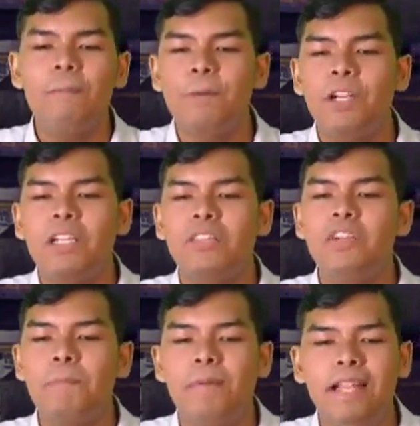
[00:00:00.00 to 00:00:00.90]
number can
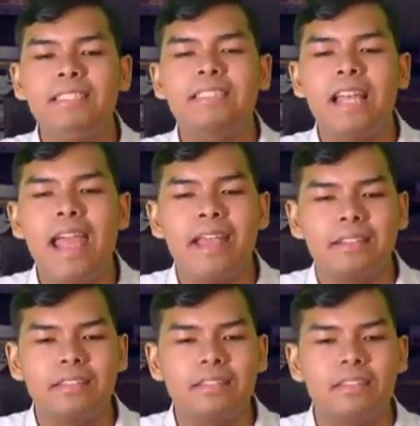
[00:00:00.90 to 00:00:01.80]
replace
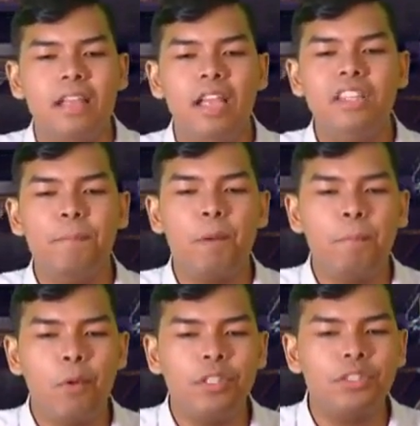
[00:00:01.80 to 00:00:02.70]
x in the
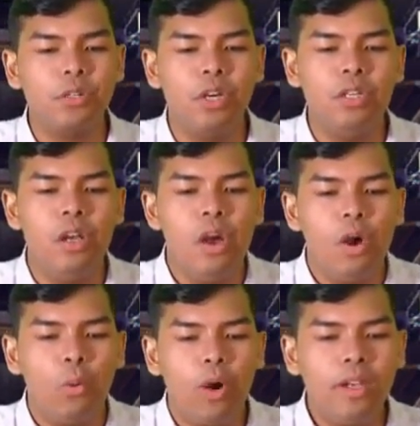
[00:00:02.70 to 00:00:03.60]
proportion
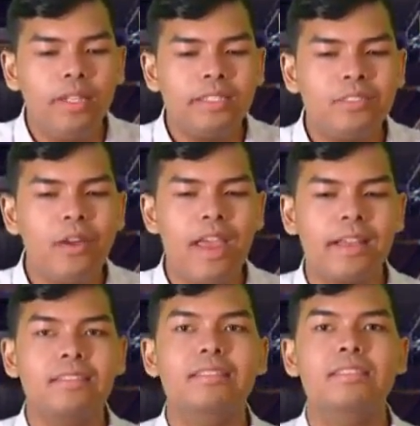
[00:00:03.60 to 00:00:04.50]
one is to
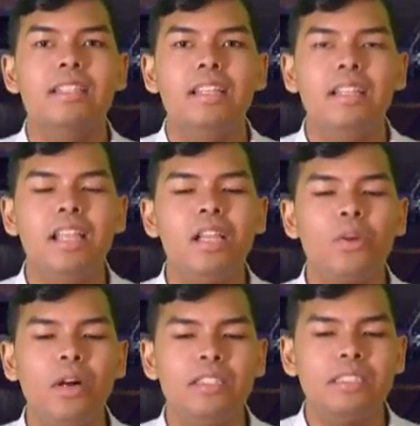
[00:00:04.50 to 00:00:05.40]
x
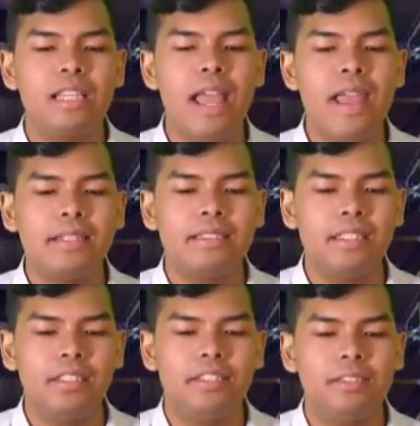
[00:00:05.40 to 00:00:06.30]
equals
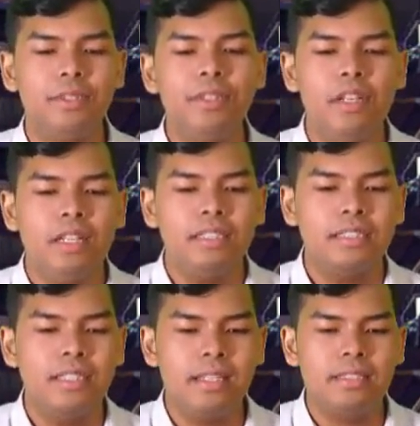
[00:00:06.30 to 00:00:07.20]
x is to
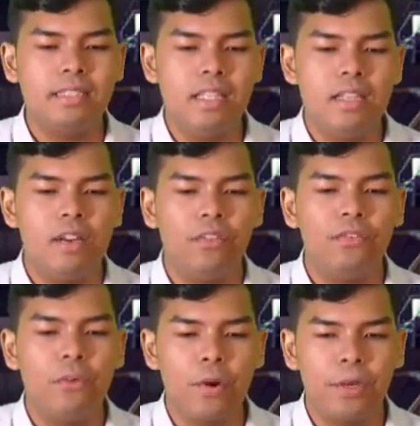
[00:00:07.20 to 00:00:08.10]

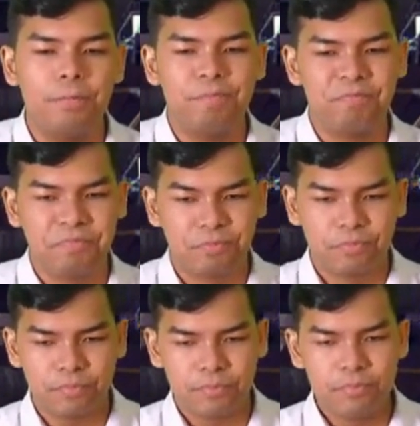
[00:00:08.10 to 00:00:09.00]
sixty-four?
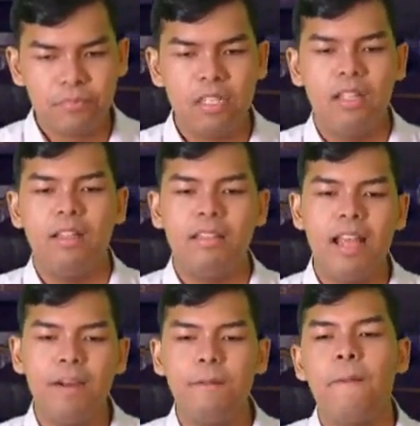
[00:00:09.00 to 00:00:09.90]

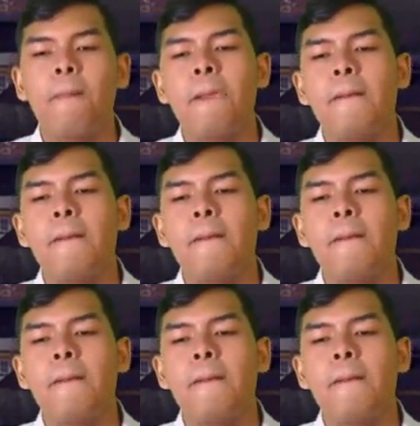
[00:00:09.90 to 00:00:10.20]
Now,